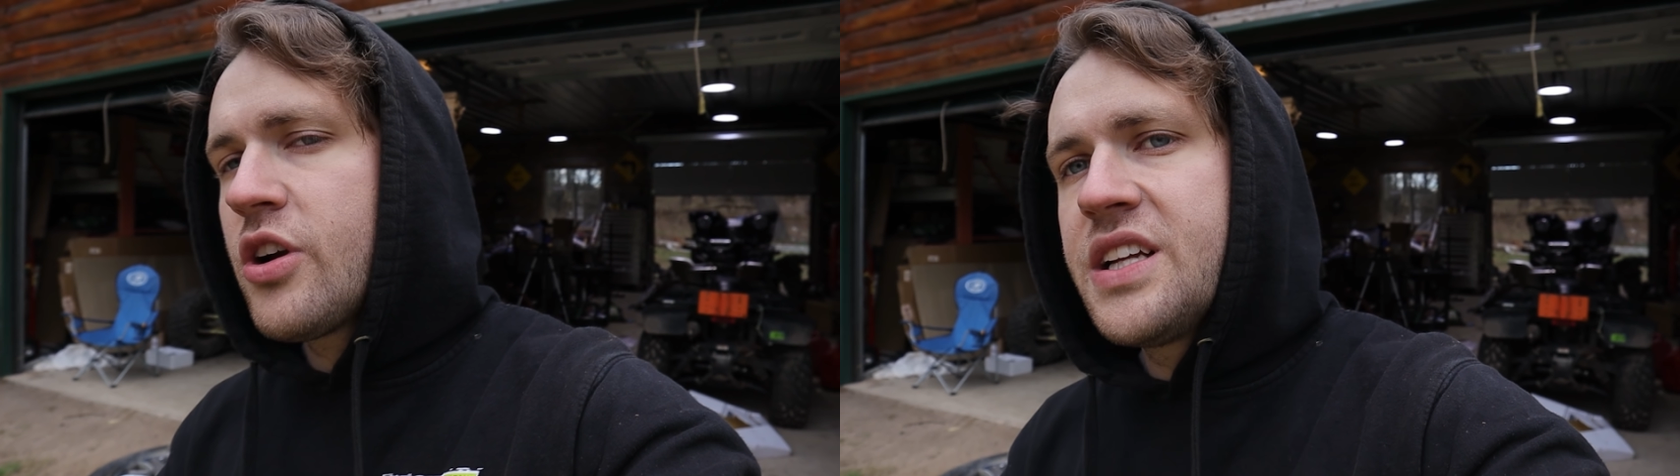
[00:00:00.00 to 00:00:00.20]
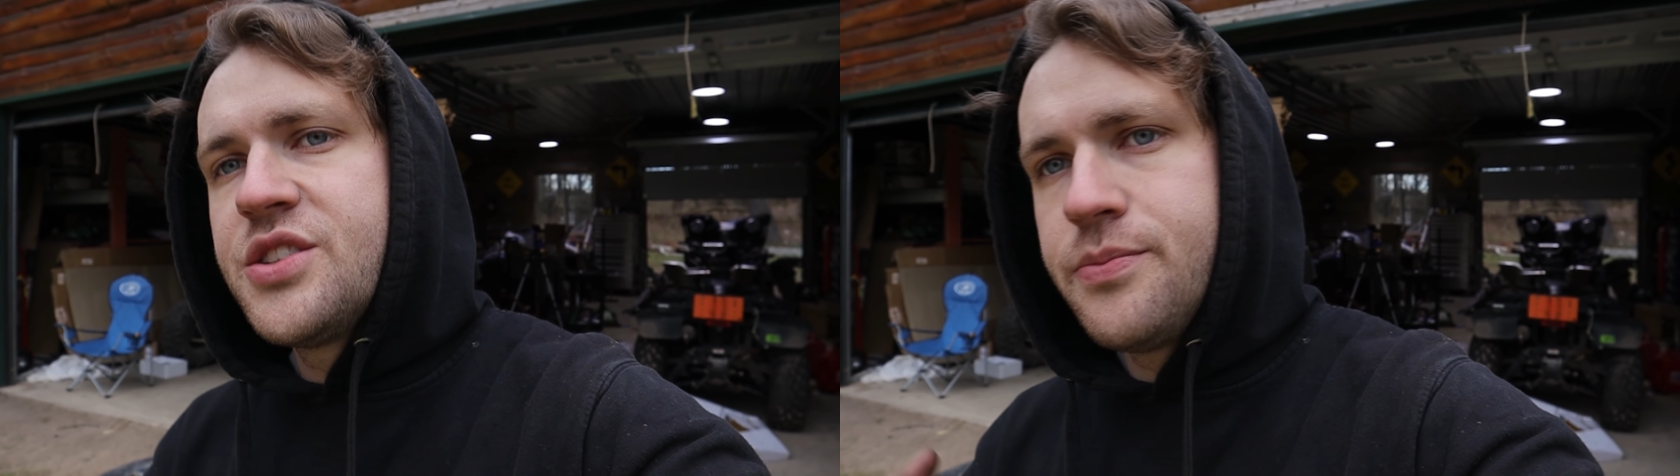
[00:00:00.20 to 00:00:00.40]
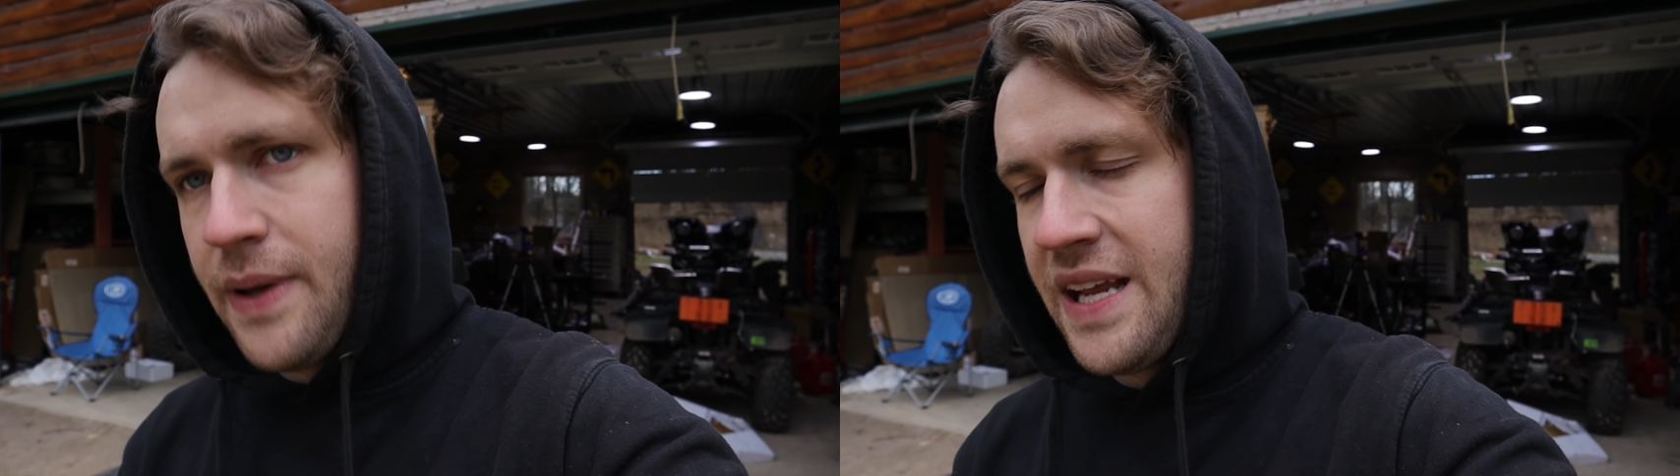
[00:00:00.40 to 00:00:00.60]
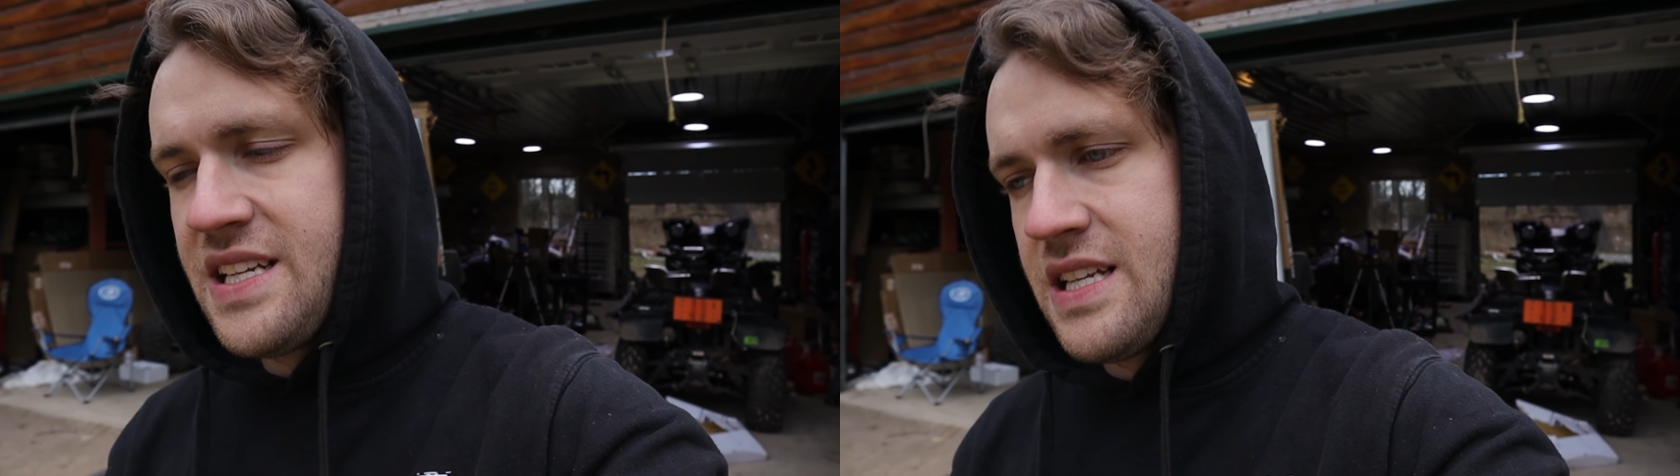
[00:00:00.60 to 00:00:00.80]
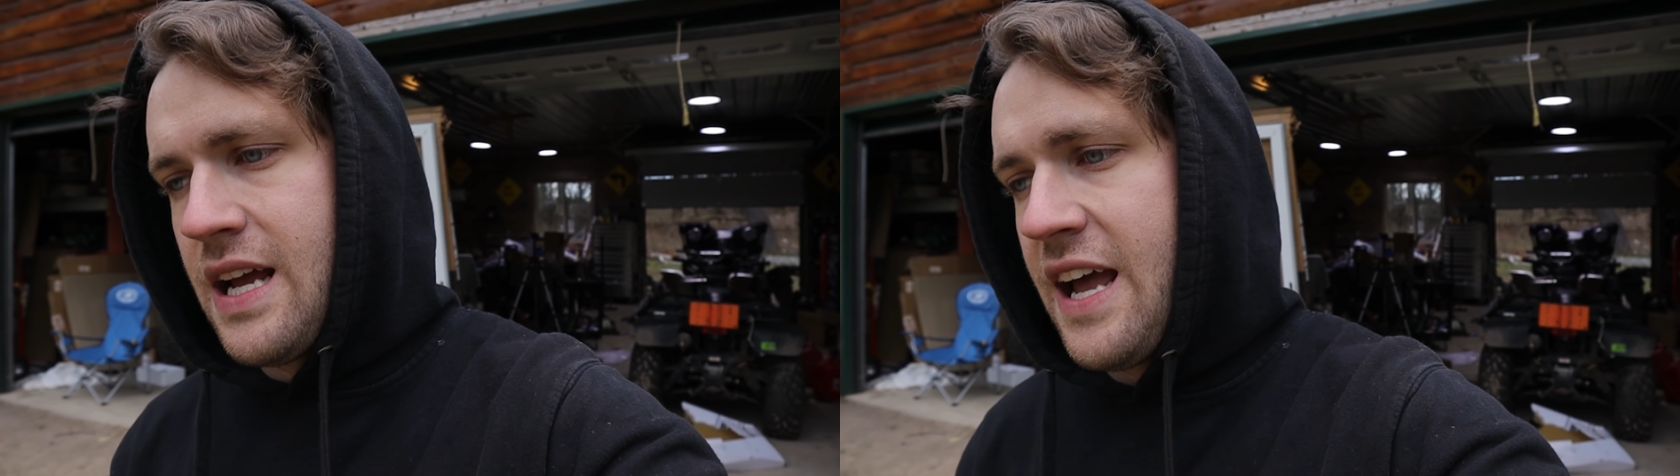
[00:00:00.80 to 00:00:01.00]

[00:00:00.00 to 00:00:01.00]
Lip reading: looking to painting.